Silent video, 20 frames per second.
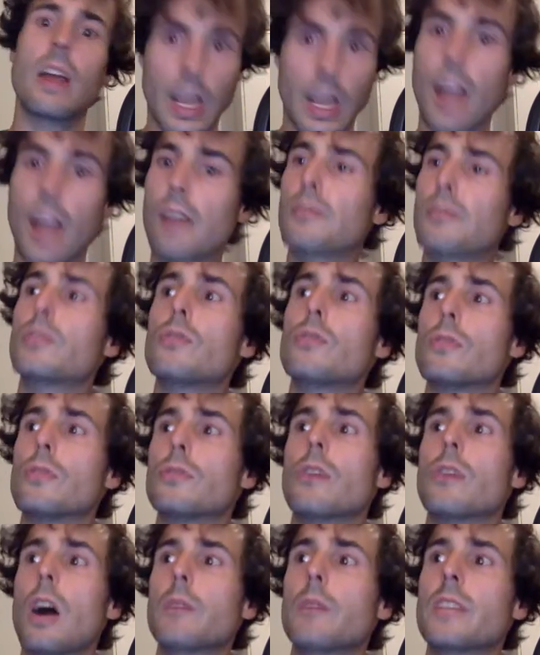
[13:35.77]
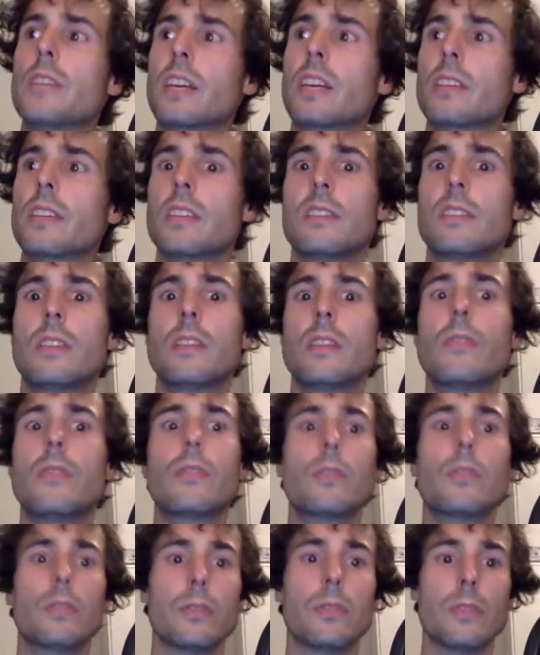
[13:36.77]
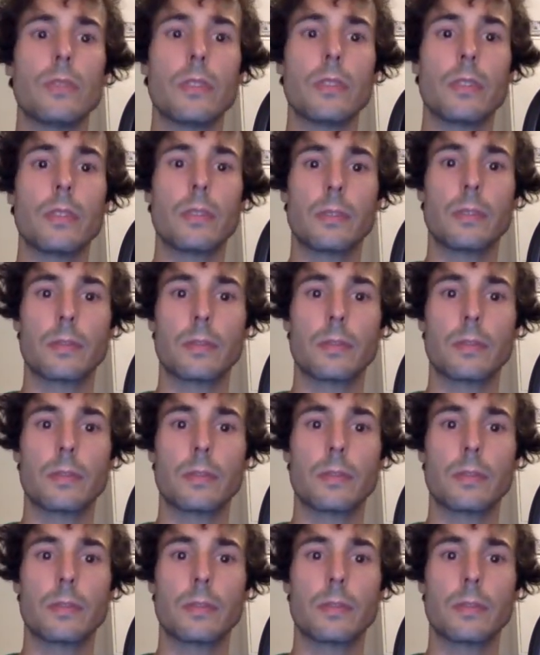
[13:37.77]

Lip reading: I have to use object instead of user.